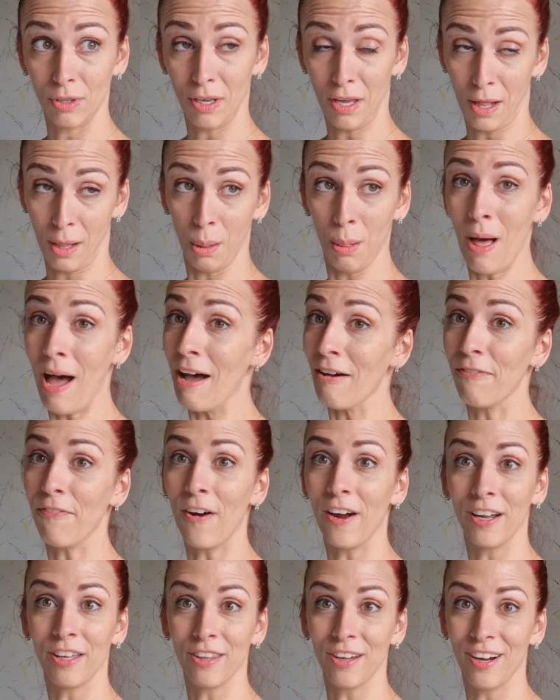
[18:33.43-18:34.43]
a lot
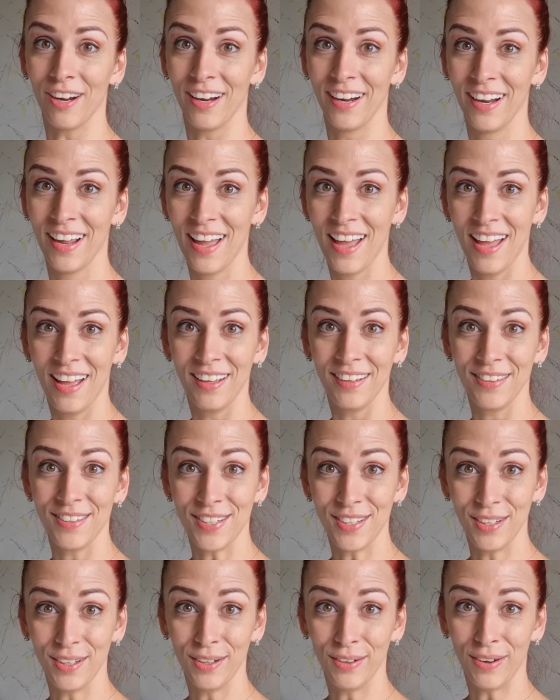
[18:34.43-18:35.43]
farther
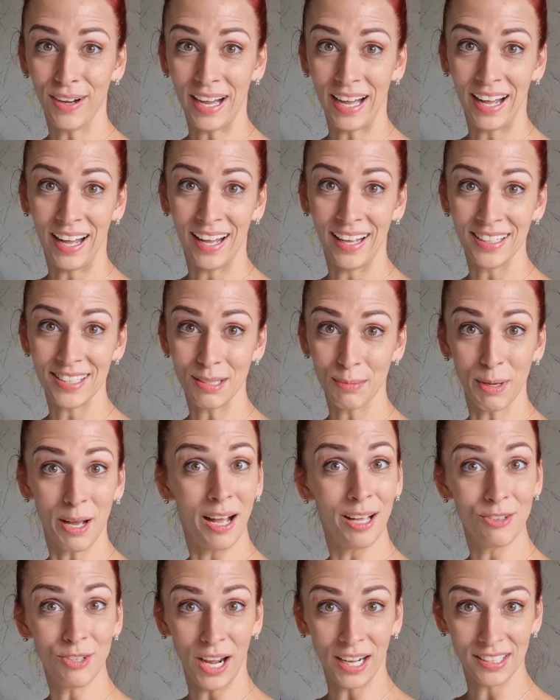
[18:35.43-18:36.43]
to some
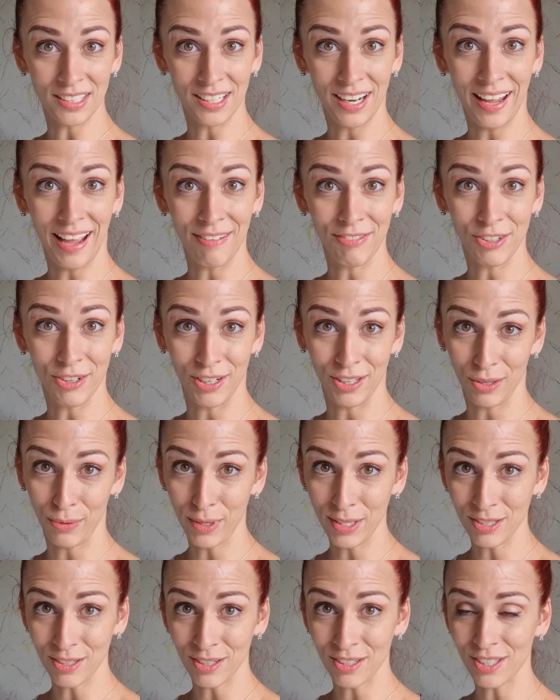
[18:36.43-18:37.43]
contracts that I have during the
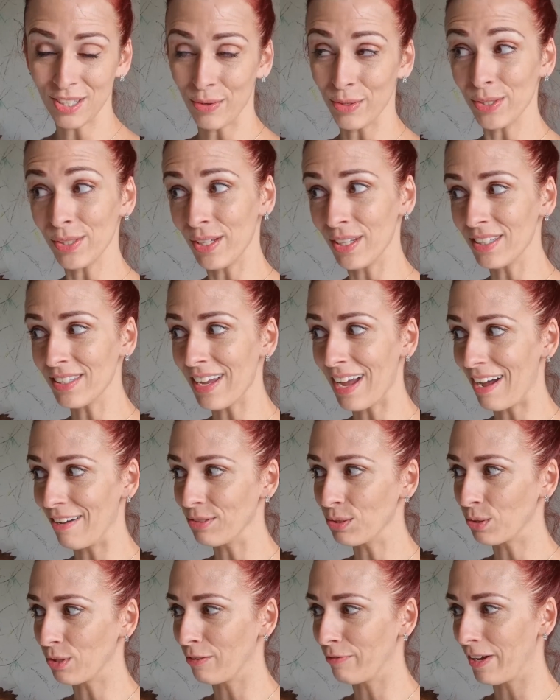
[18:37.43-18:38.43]
winter. So it's good to have
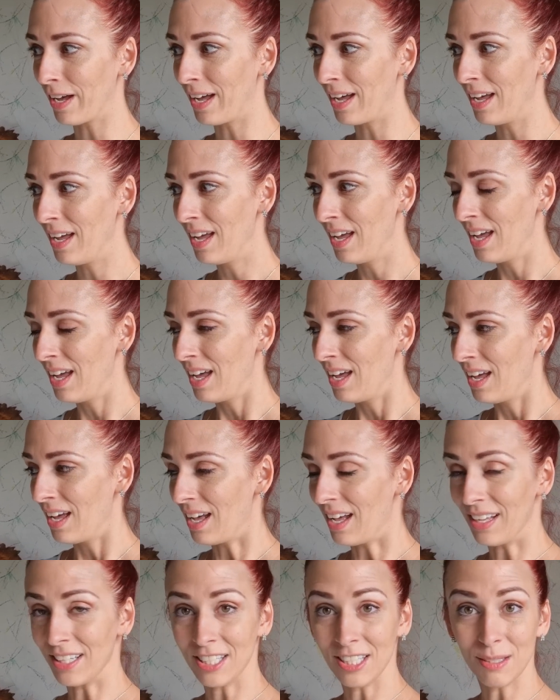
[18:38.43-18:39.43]
sort of a
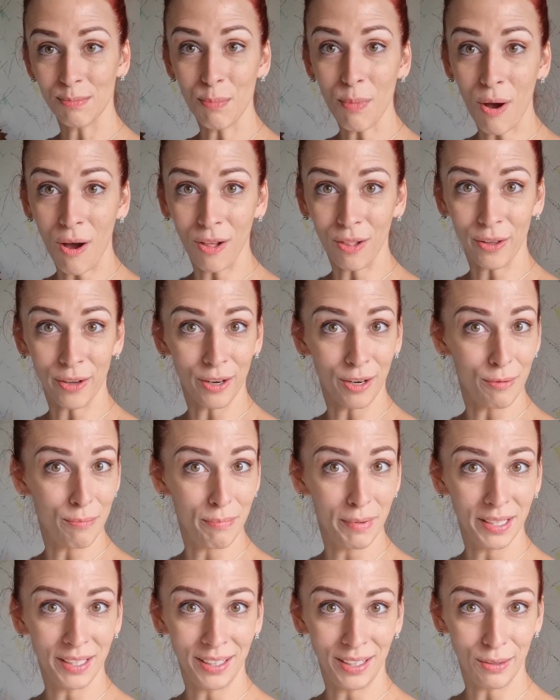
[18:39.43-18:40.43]
smaller
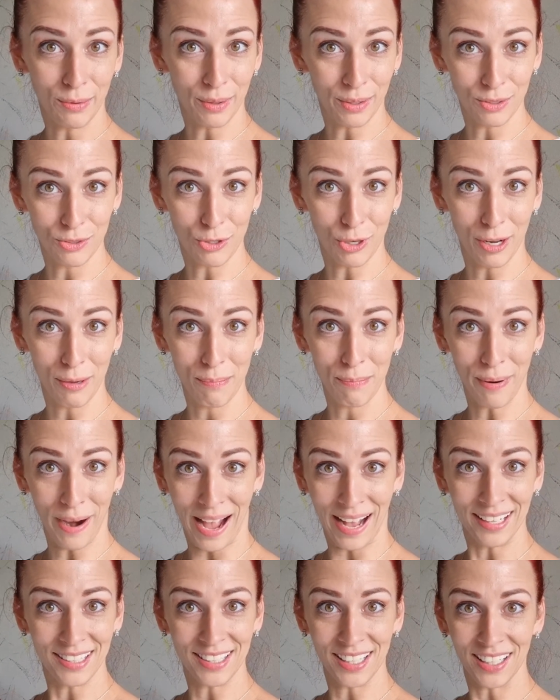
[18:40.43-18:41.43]
mini road trip
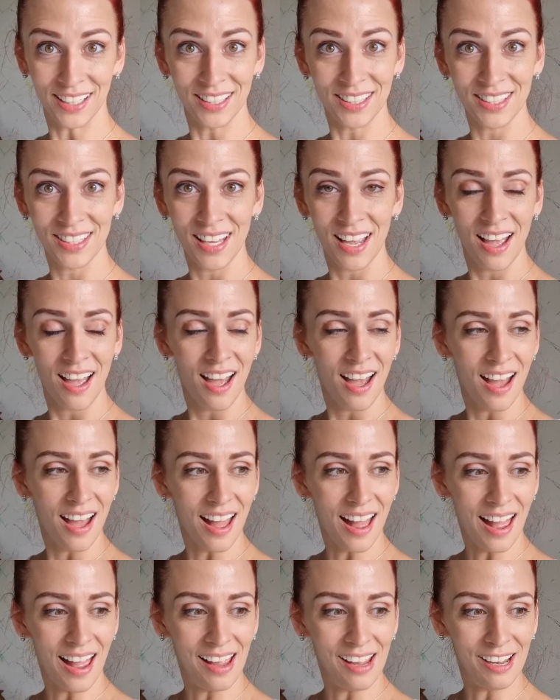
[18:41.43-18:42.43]
practice.
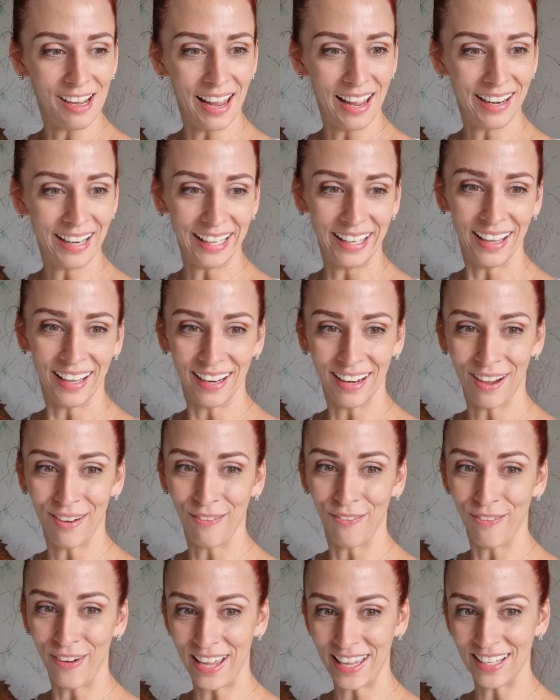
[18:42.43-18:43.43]
And I cannot
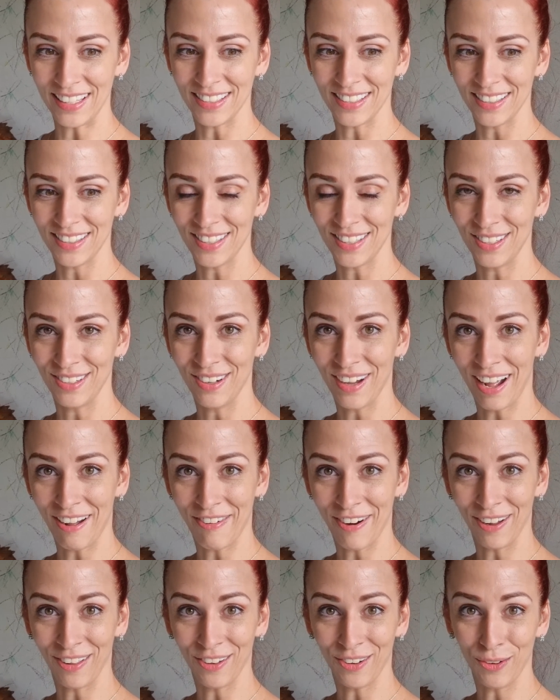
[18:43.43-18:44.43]
wait to have
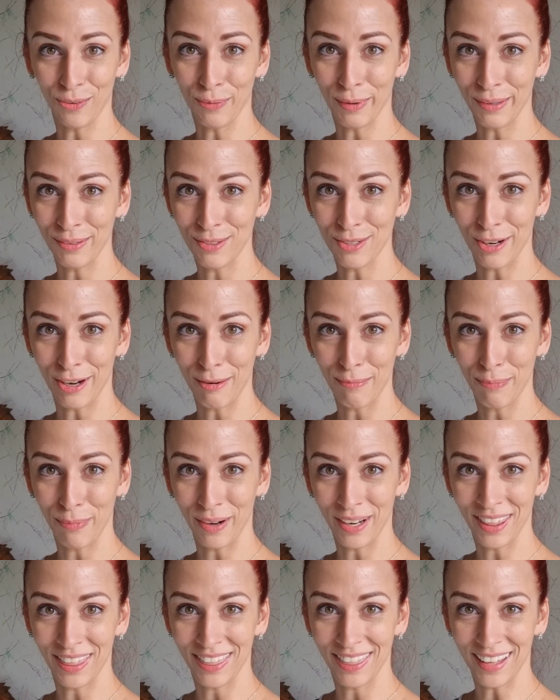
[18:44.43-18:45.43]
our little road trip
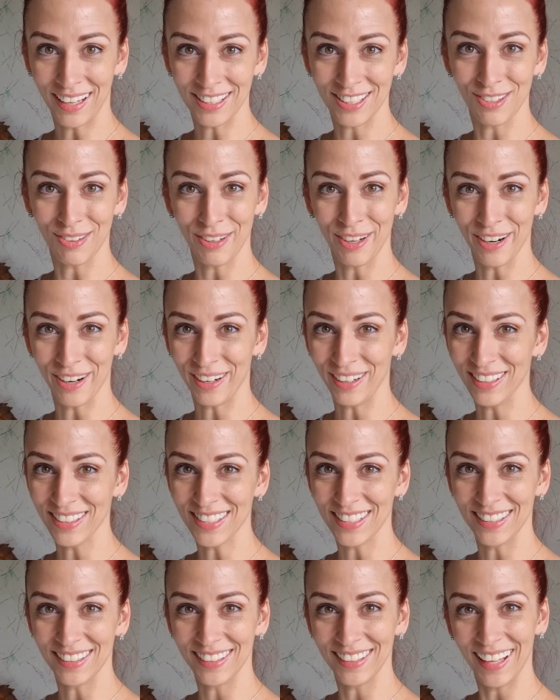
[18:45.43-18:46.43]
with us three girls,
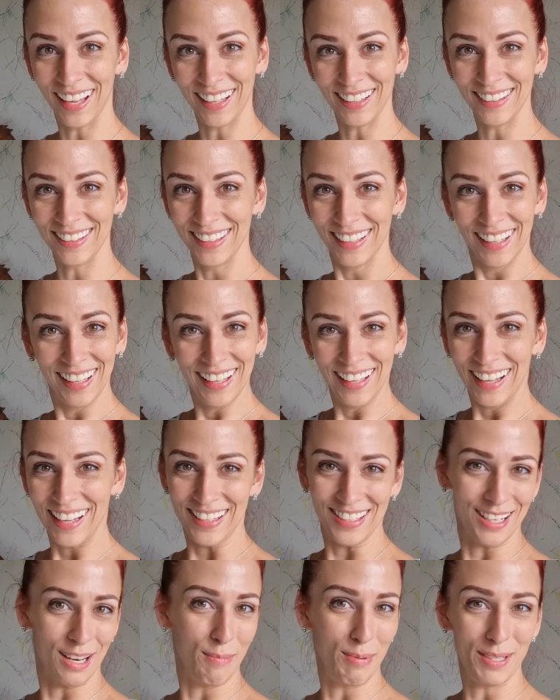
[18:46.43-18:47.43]
and
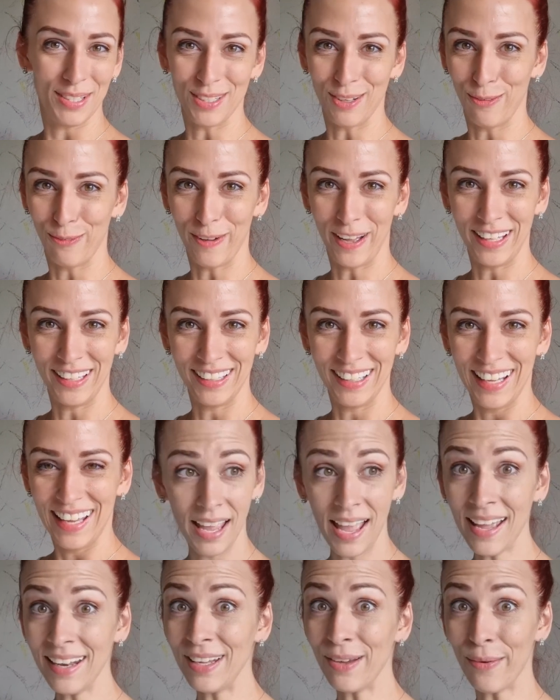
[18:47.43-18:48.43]
it's gonna be so fun.
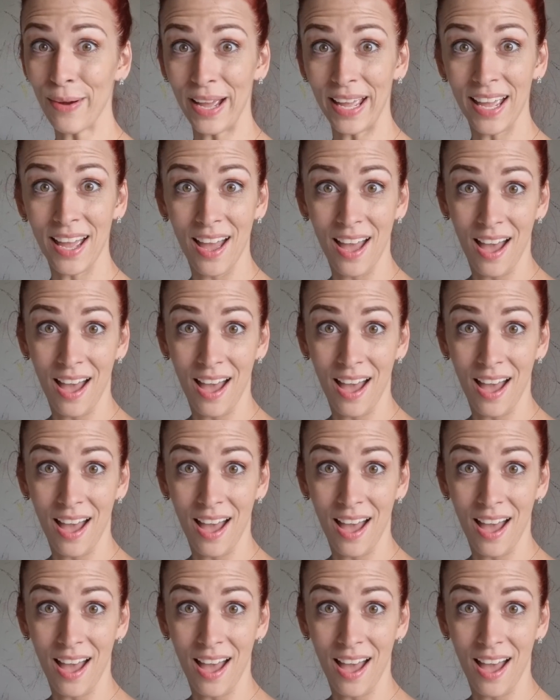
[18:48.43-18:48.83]
Anyway,